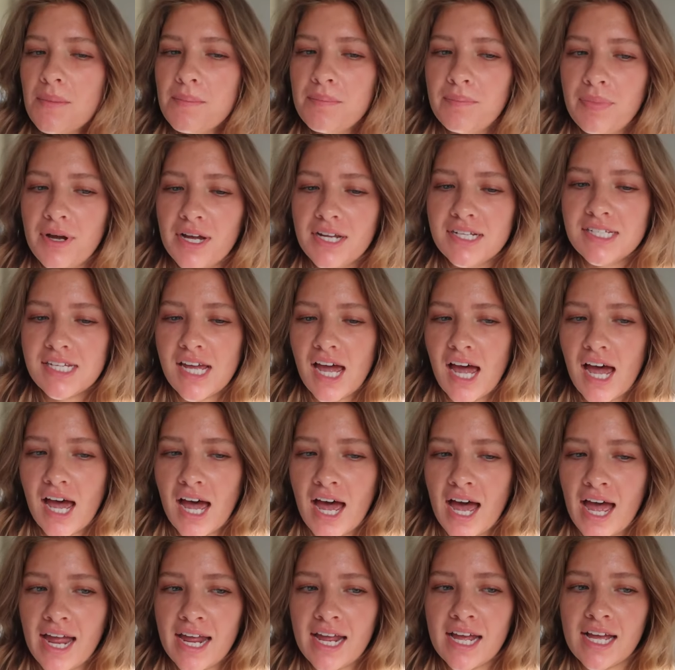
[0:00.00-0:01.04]
But
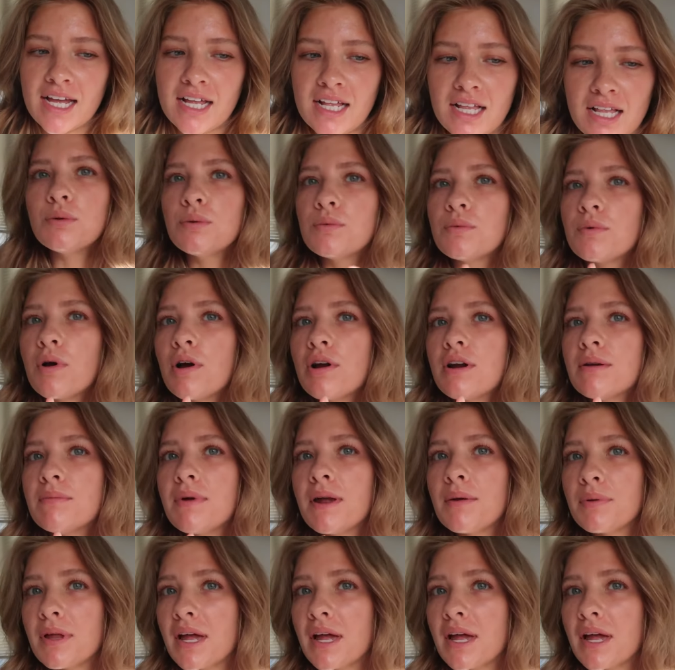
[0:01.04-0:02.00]
I wrote in my